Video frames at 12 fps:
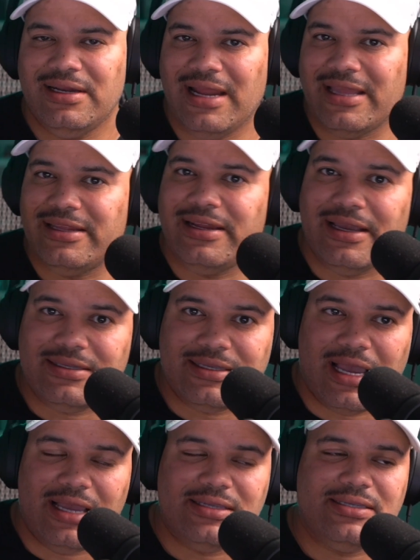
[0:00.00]
Now the next
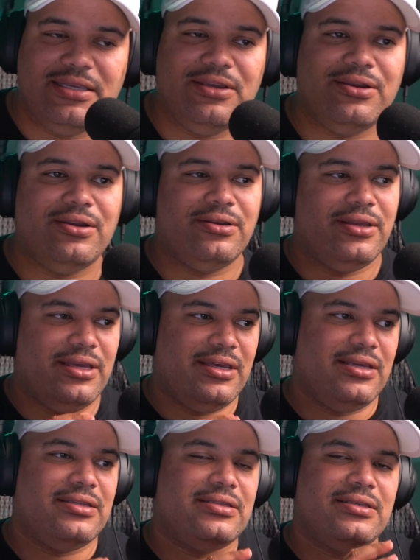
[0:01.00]
guys here
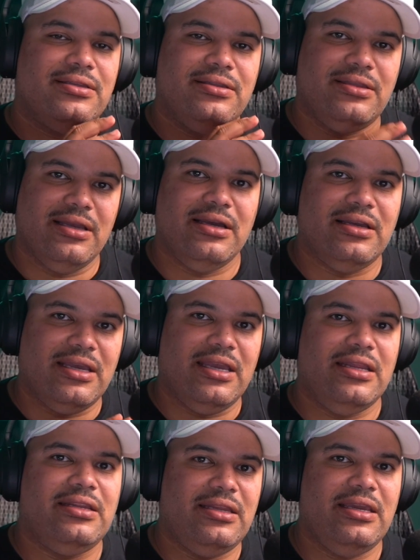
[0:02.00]
is the
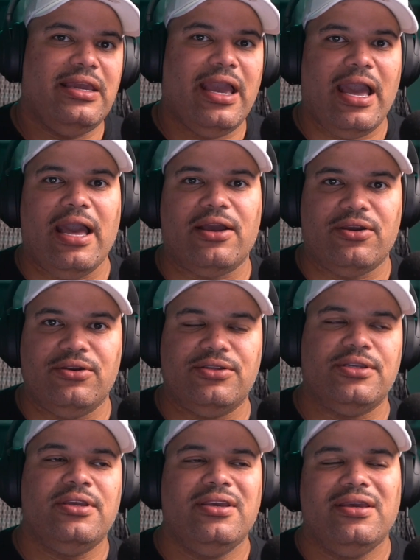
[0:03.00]
indie
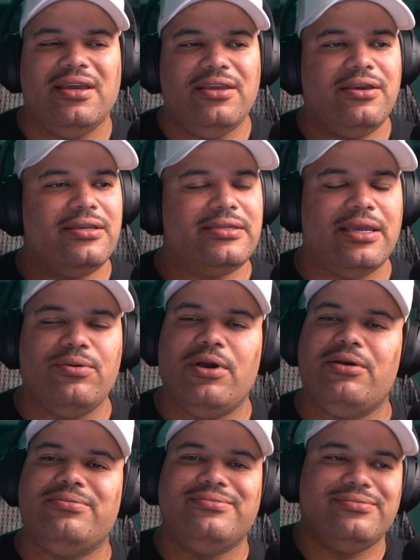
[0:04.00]
hackers, and you can say,
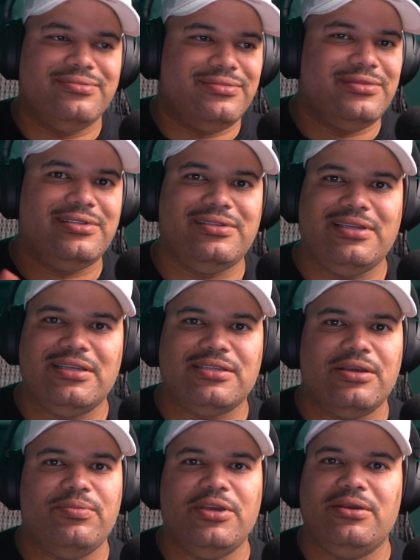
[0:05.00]
well, this
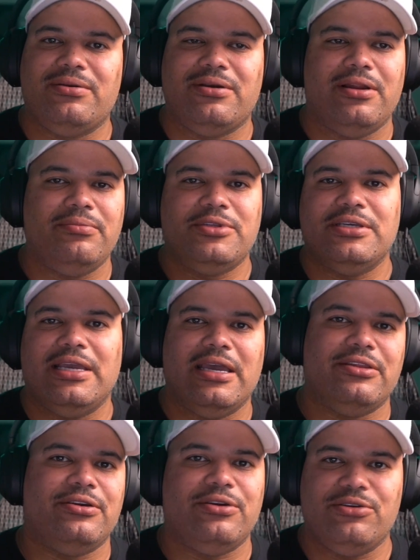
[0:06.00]
could be clumped
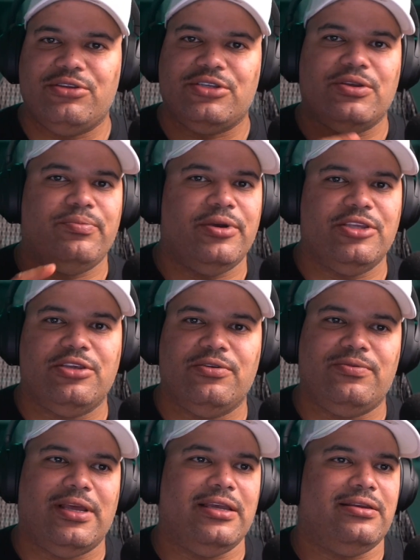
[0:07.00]
together just a bunch
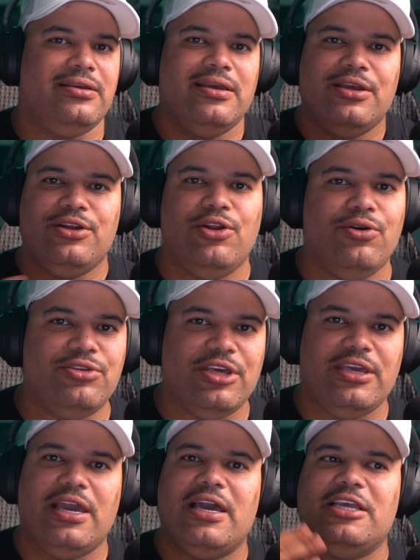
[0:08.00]
of like
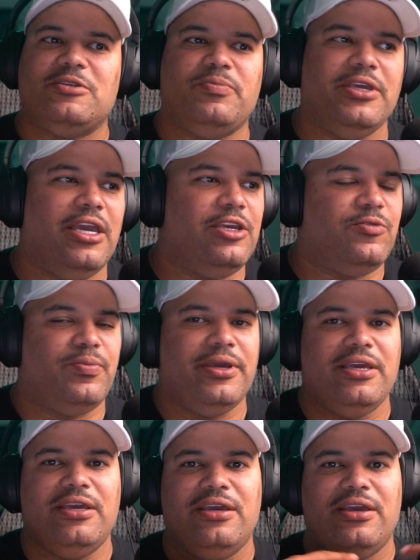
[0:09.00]
Node.js,
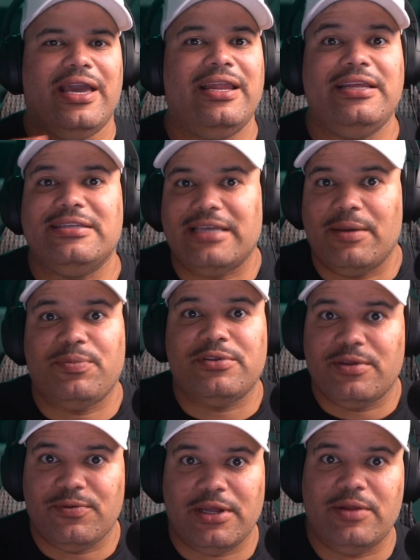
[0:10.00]
PHP, any type of
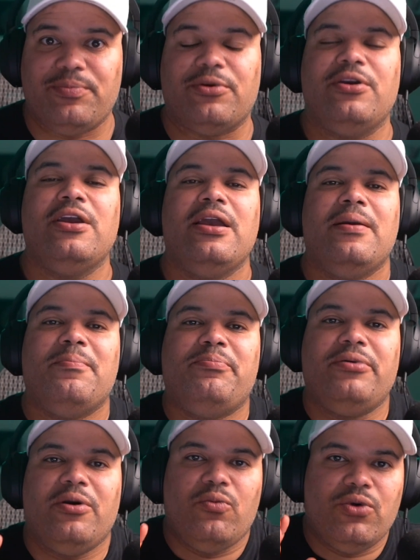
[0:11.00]
developer.
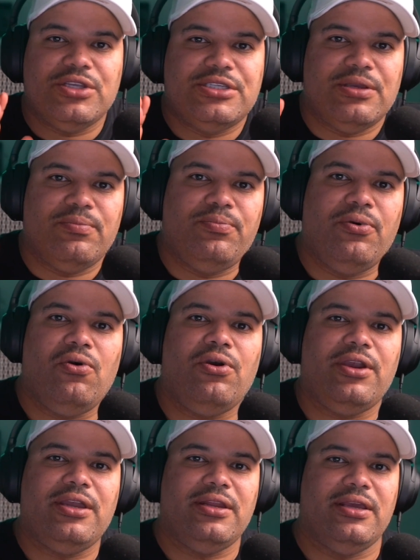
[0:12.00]
But what's
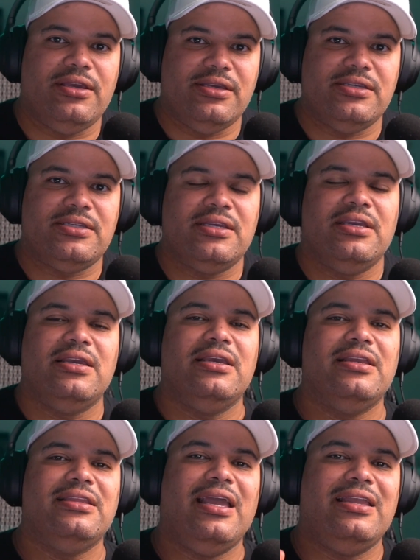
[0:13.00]
important is
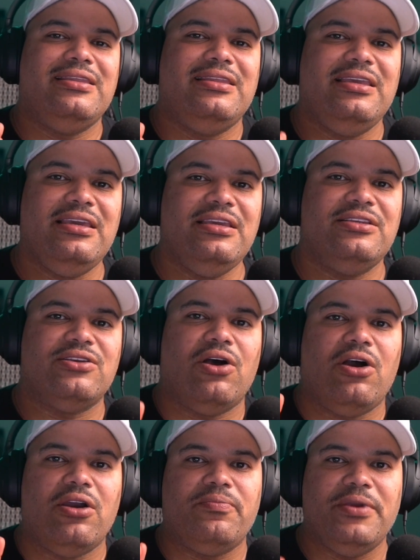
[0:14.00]
that these
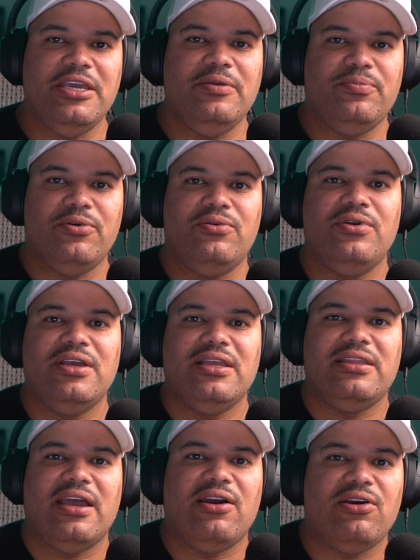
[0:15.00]
are people
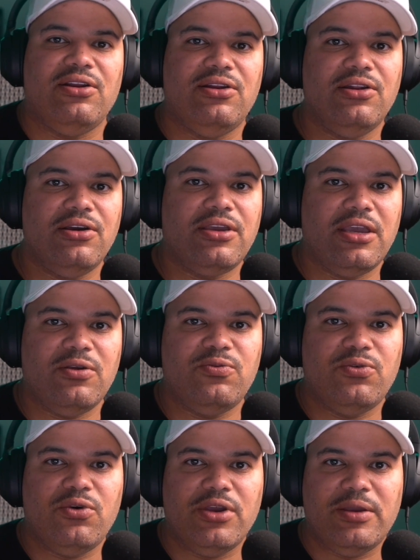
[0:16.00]
that are looking
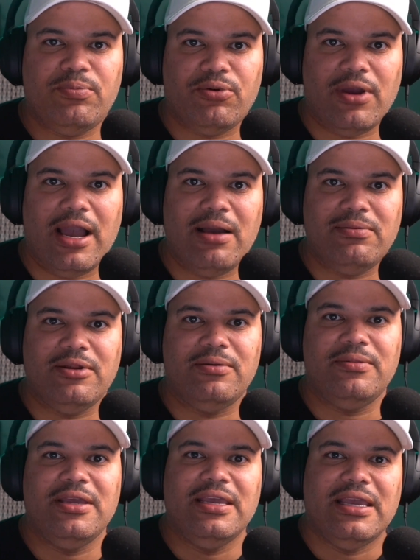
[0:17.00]
for a
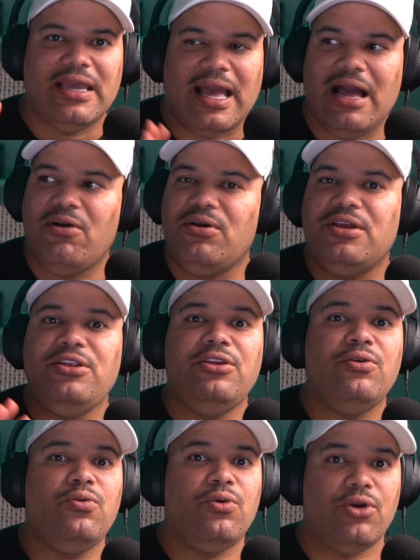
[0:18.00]
problem out in
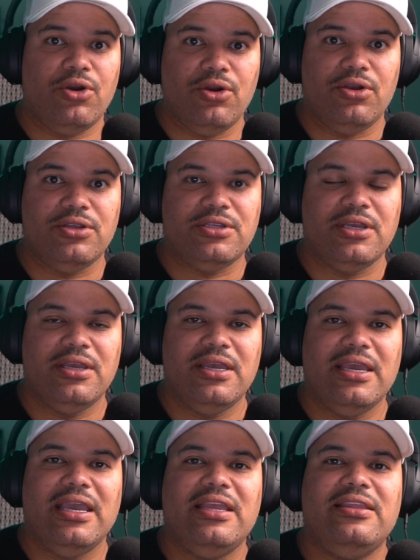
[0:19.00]
the world
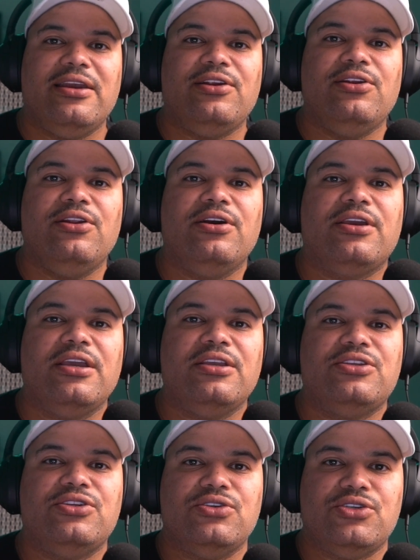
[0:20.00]
and they're
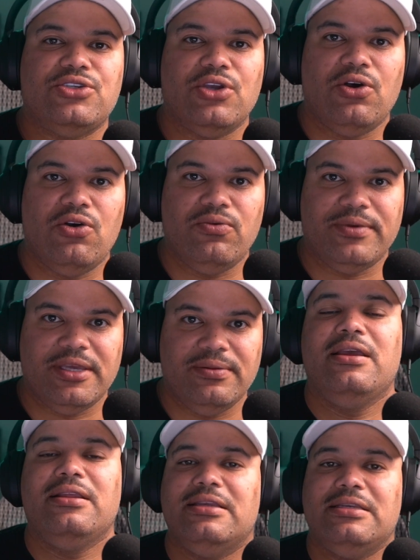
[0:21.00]
looking to solve it.
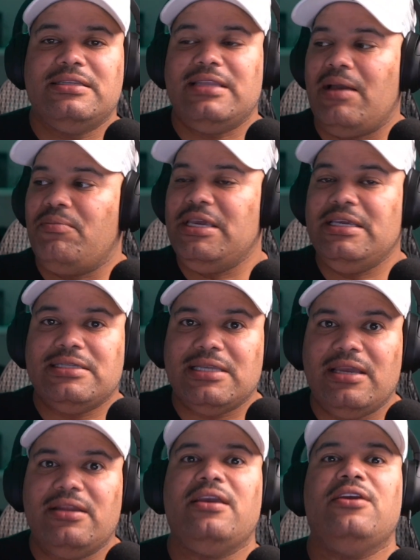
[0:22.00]
This is not me
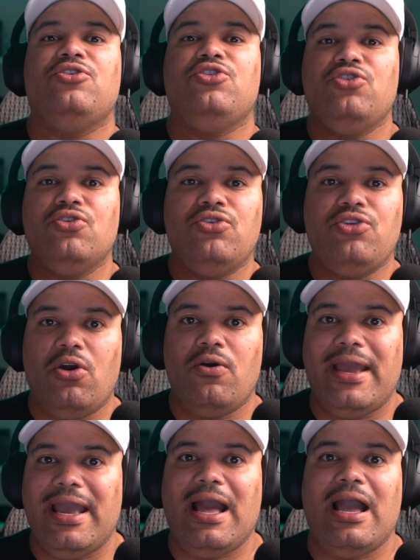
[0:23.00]
saying it. You
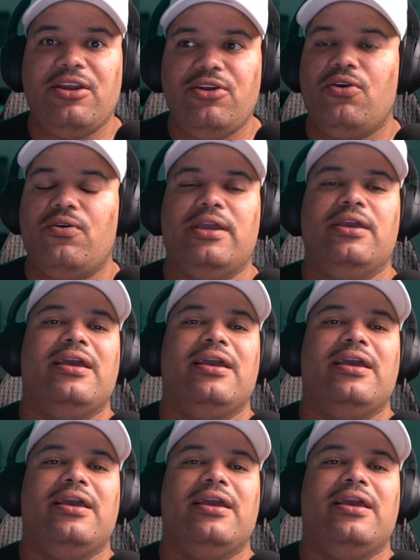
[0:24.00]
know it. I know it.